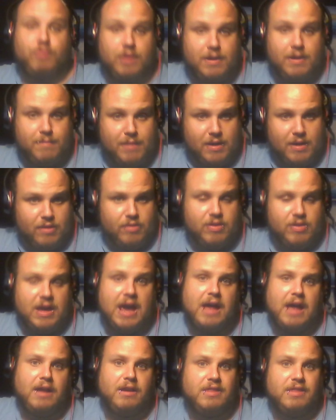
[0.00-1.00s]
Mouse
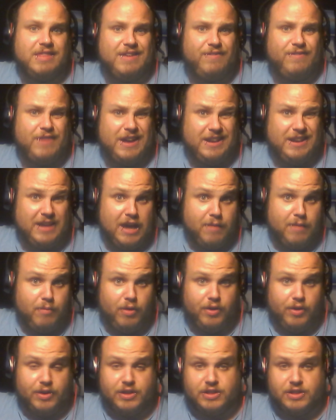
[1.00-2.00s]
and the Fat Gamer
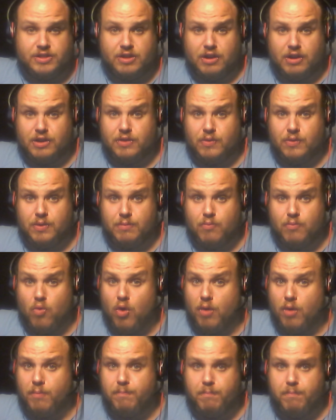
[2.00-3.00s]
are gonna start doing
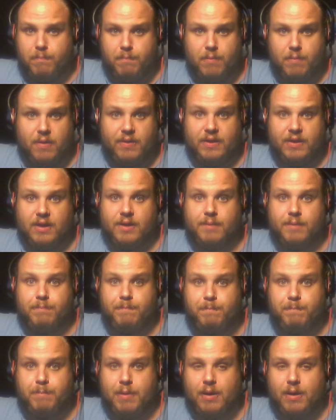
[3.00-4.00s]
more of
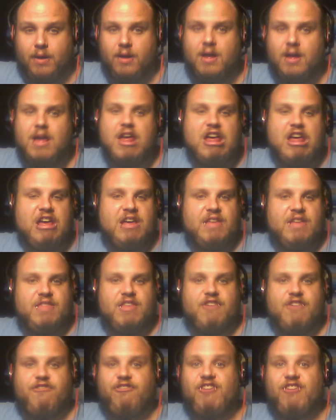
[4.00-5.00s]

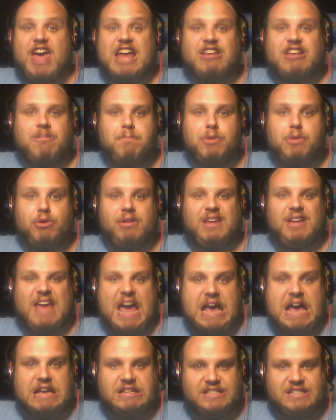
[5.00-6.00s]
the Fat Booty
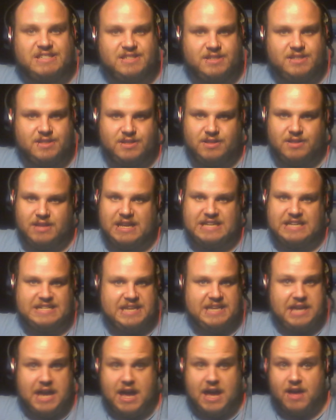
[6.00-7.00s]
Casts, Lazy
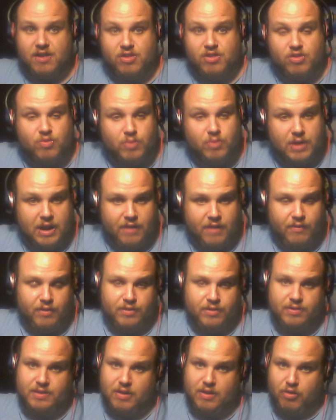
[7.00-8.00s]
Casts, whatever,
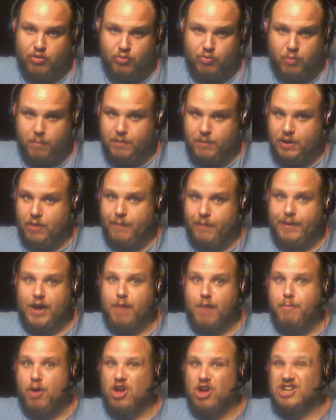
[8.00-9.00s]
and those will be going
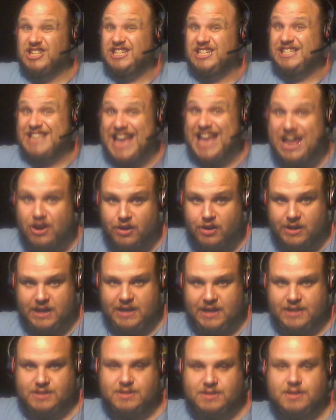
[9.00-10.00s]
up on
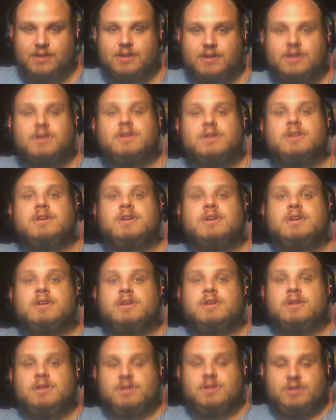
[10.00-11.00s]
Saturdays.
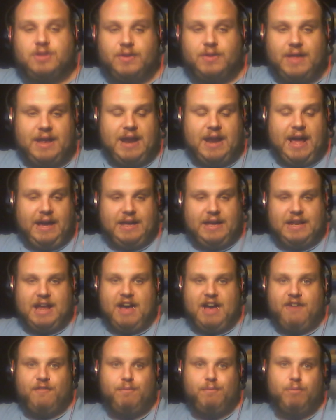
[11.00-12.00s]
So that I can
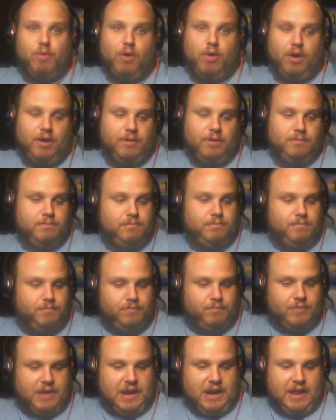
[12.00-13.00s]
have more,
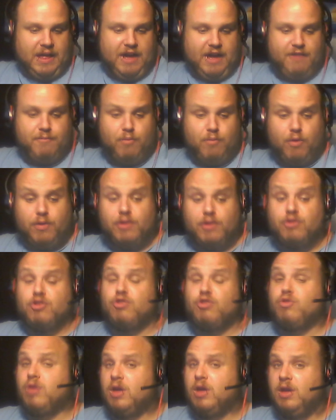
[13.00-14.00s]
that I have more than
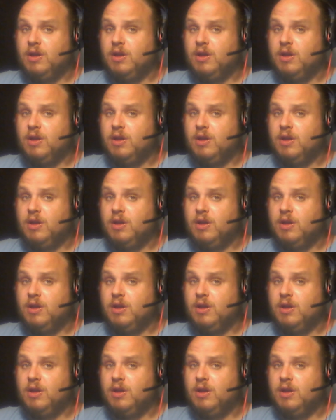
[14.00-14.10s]
just